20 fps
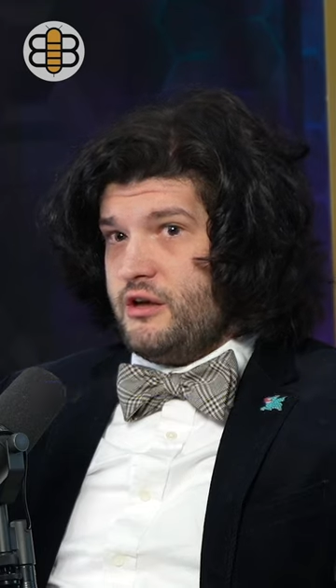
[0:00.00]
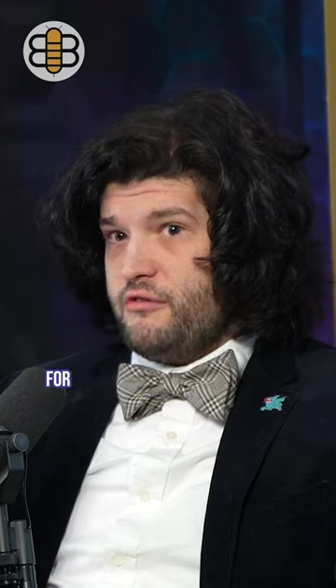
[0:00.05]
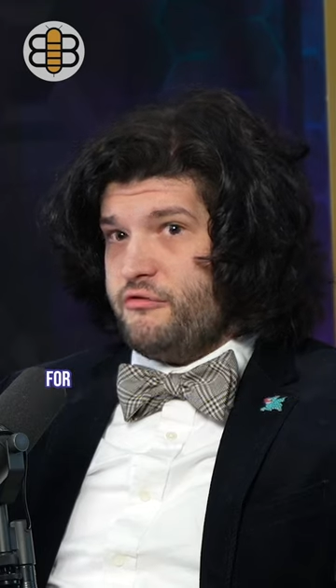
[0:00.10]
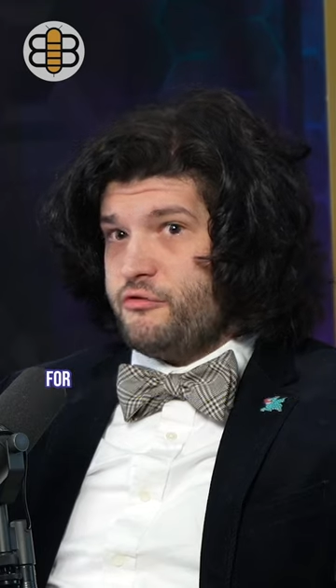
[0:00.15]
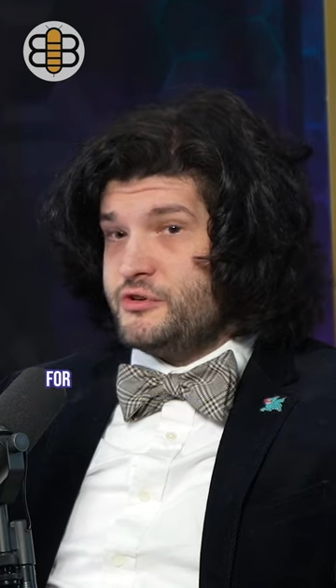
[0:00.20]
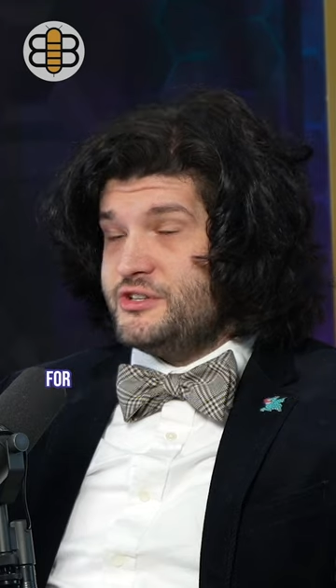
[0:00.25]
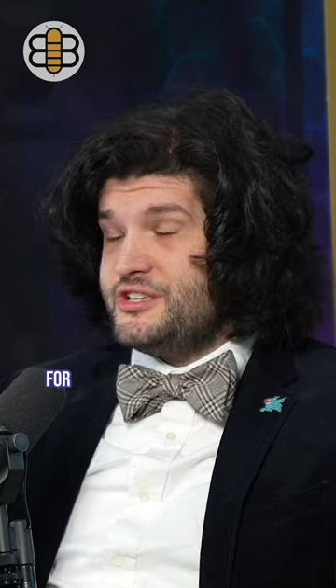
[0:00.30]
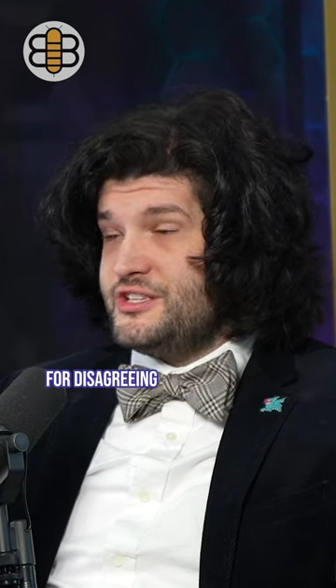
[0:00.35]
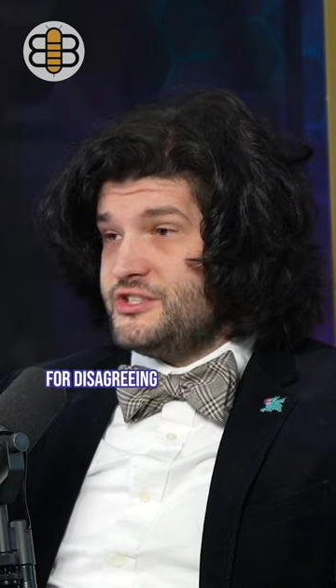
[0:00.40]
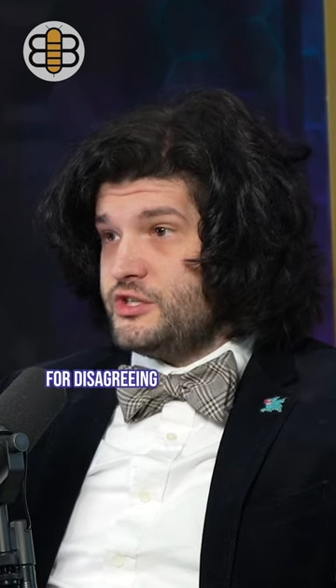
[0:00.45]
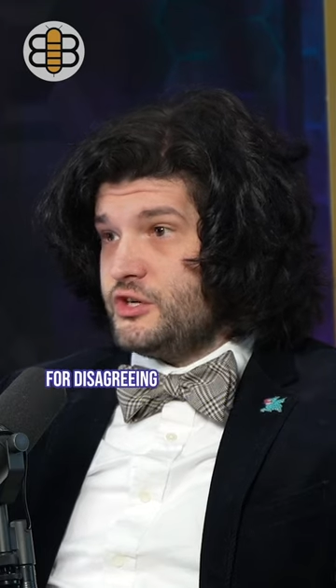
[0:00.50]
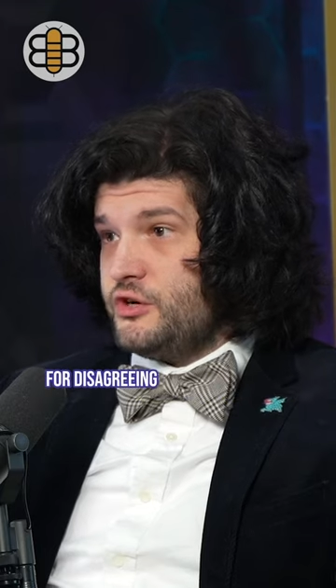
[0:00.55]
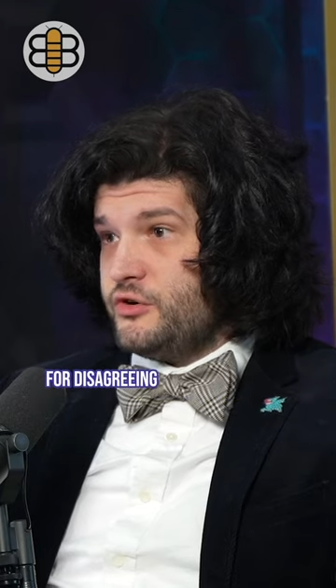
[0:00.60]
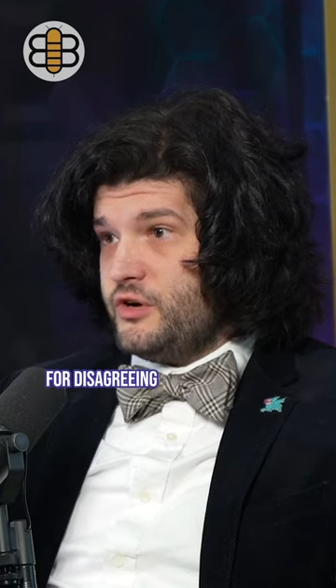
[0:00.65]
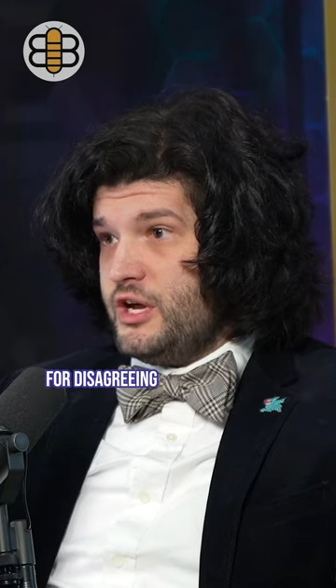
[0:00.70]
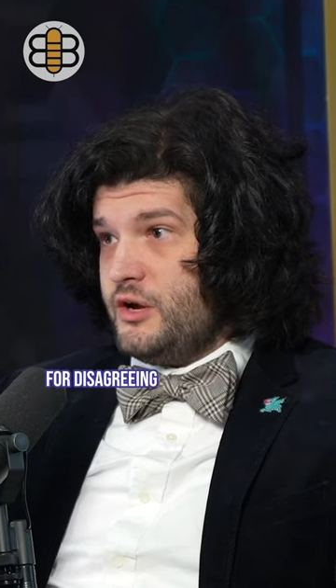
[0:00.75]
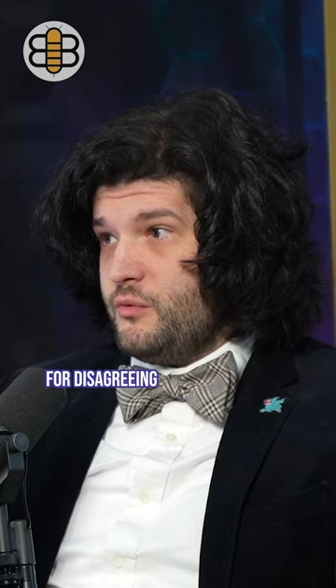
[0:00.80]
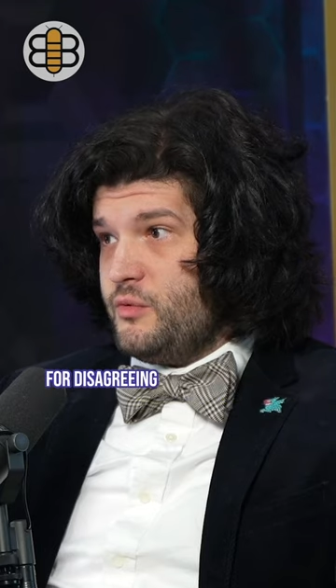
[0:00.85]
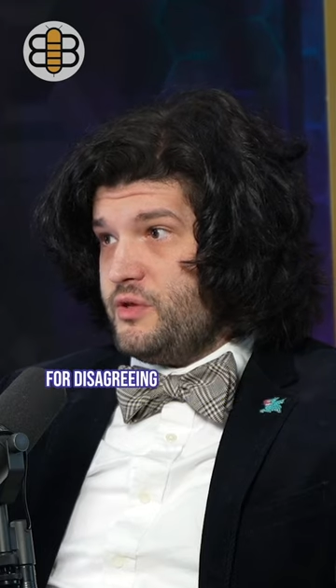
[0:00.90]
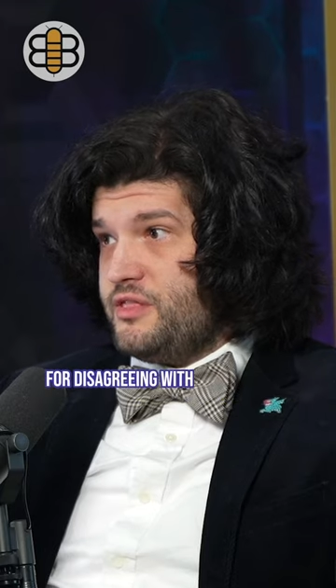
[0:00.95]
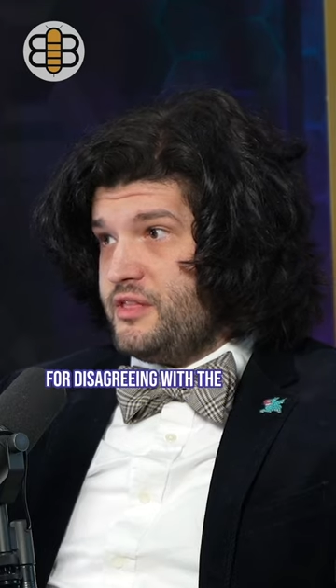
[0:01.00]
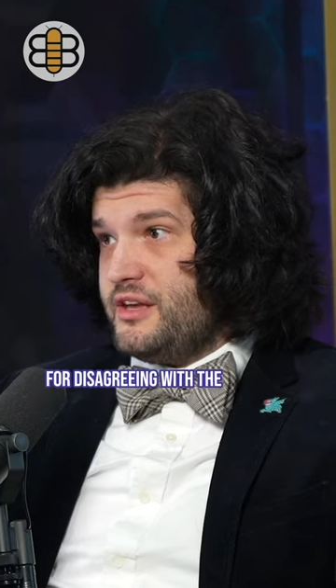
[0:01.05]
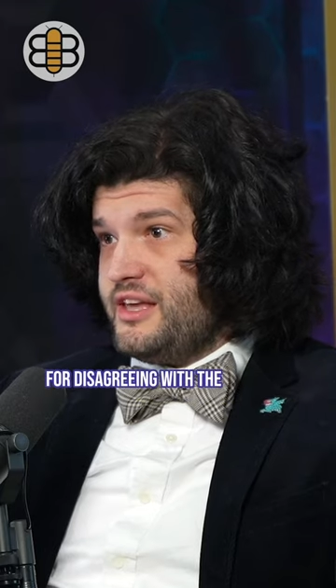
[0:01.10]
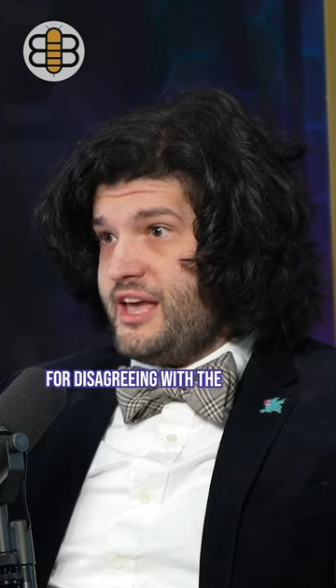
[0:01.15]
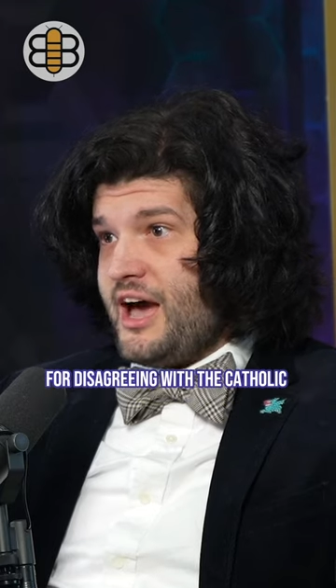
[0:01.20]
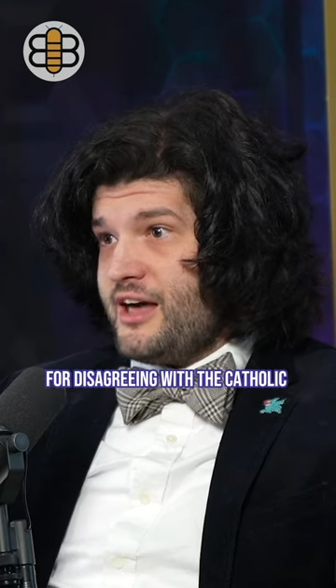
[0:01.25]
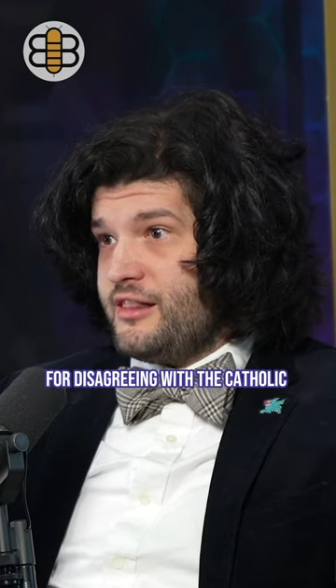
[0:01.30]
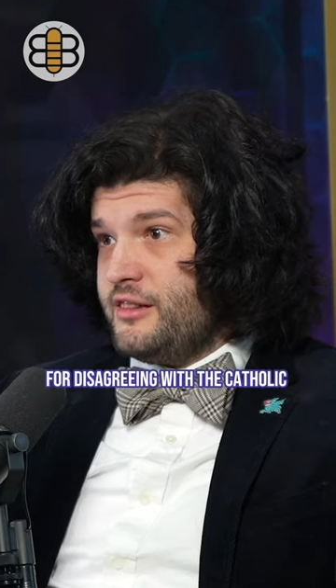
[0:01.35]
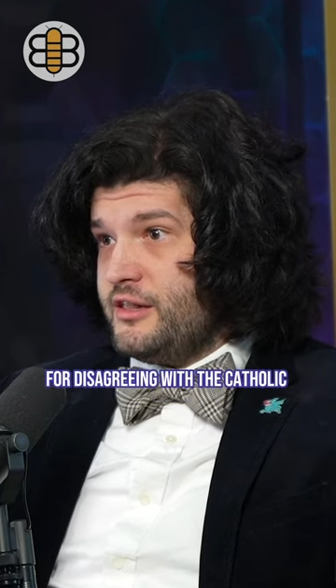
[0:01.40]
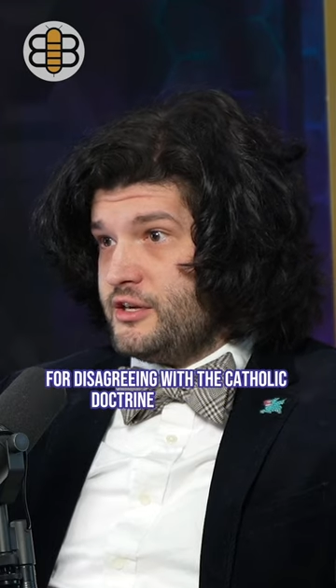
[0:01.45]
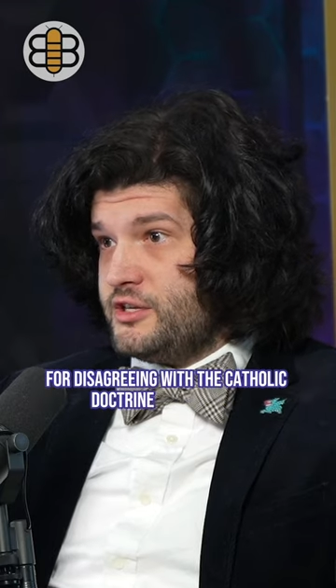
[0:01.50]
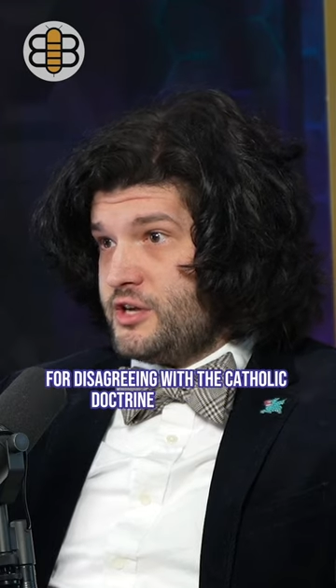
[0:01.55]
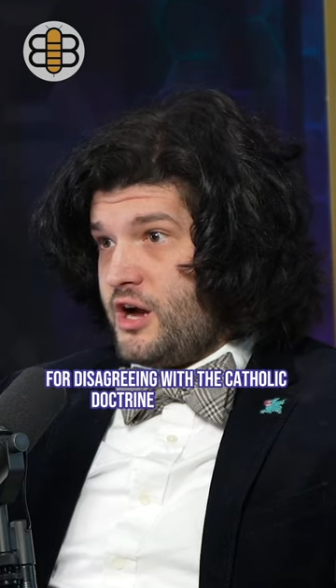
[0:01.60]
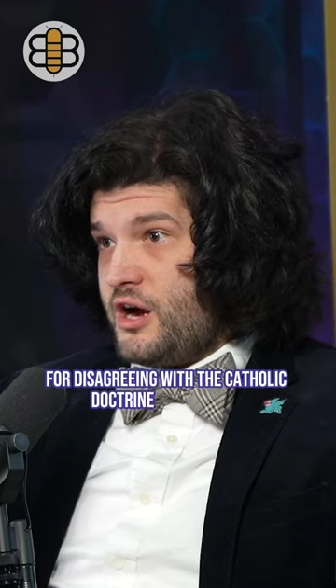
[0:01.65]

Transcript: for disagreeing with the Catholic